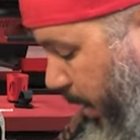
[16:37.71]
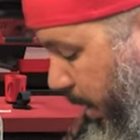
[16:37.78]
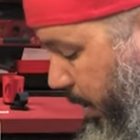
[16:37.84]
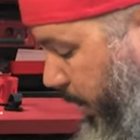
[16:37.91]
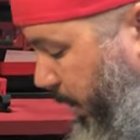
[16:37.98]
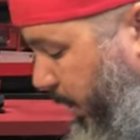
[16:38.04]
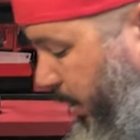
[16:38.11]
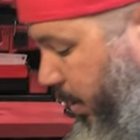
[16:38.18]

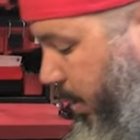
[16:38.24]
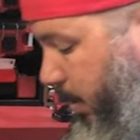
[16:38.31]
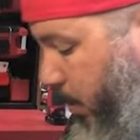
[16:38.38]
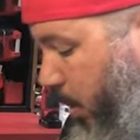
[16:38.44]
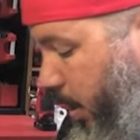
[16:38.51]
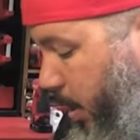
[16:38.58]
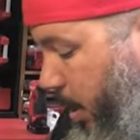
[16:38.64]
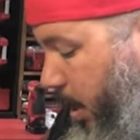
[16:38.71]
Easy, this
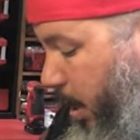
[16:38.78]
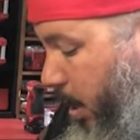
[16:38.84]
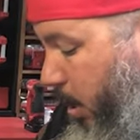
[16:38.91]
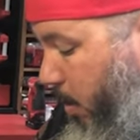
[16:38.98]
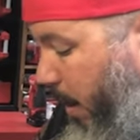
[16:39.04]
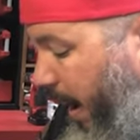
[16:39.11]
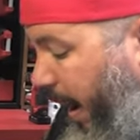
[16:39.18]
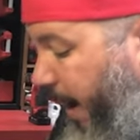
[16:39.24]
one,
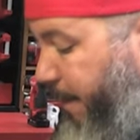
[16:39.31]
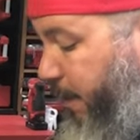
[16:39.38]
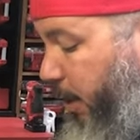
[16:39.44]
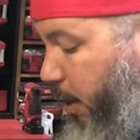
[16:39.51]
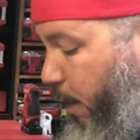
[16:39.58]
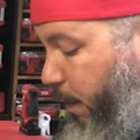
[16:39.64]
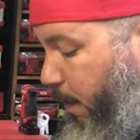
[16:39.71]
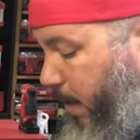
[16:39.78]
you have to
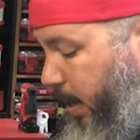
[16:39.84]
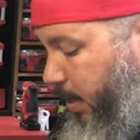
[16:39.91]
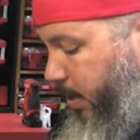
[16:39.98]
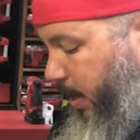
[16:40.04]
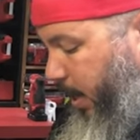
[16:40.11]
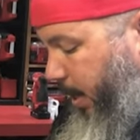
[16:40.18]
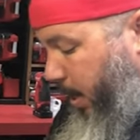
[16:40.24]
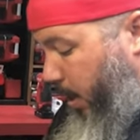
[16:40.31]
go from that
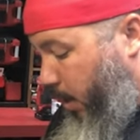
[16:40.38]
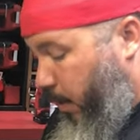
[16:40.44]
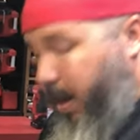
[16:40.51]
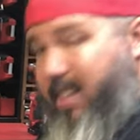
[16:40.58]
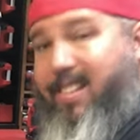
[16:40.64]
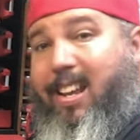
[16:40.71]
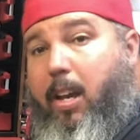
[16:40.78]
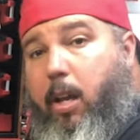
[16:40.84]
side,
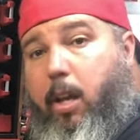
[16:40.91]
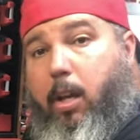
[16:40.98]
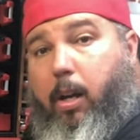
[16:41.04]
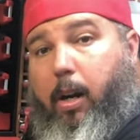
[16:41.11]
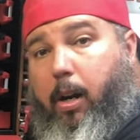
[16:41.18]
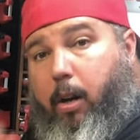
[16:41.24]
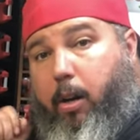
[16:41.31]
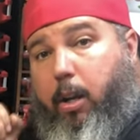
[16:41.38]
otherwise you'll
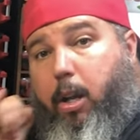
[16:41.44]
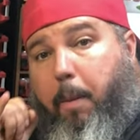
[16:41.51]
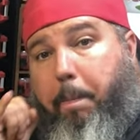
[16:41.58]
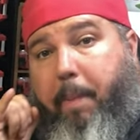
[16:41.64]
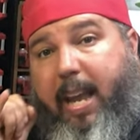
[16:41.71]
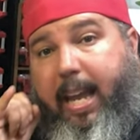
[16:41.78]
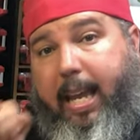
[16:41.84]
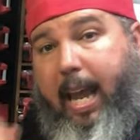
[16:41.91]
hurt your
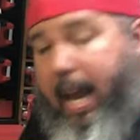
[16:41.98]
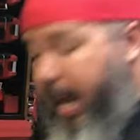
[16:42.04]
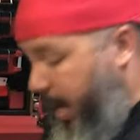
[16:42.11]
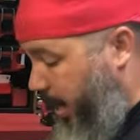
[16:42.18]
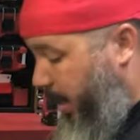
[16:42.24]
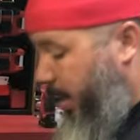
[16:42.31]
pinky.